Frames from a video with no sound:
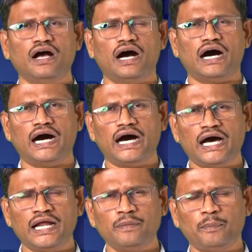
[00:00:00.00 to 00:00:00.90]

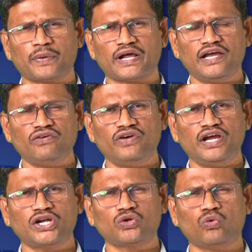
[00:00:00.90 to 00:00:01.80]
all
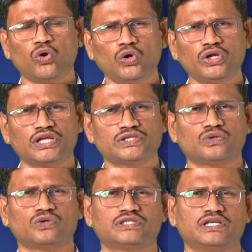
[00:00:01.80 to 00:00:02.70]
private owned
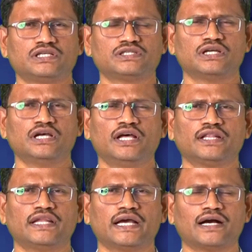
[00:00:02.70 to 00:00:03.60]
resources,
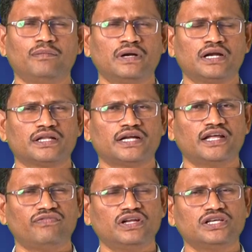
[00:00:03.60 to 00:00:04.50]
they come under the
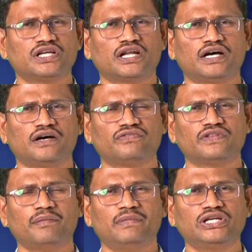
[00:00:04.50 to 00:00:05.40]
definition of
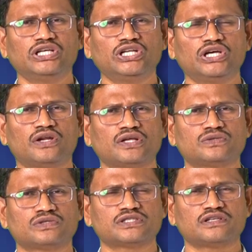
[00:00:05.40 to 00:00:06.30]
the material
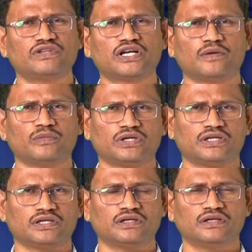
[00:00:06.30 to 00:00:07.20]
resources of the
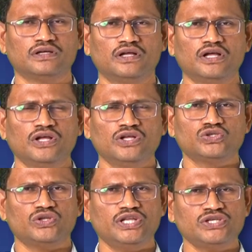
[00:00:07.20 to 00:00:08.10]
community. So
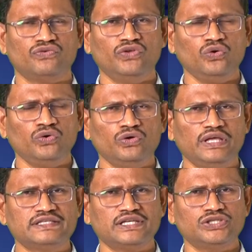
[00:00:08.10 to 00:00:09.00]
this view
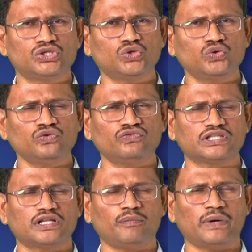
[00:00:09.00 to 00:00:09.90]
is in tune with
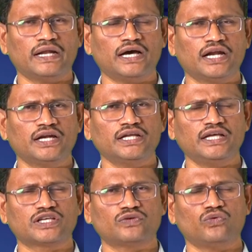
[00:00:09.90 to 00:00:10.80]
the
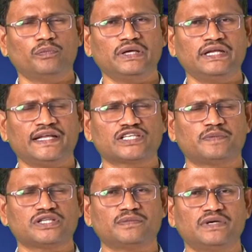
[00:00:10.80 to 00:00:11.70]
minority opinion
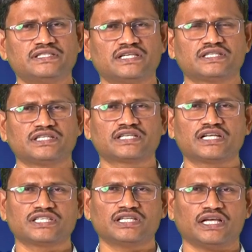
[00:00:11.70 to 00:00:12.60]
expressed by Justice
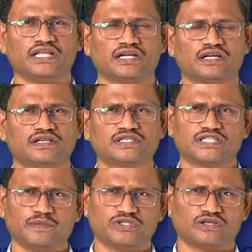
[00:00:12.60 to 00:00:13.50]
Krishna Iyer.
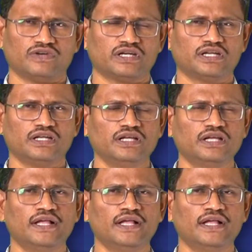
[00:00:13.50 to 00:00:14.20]
Subsequently,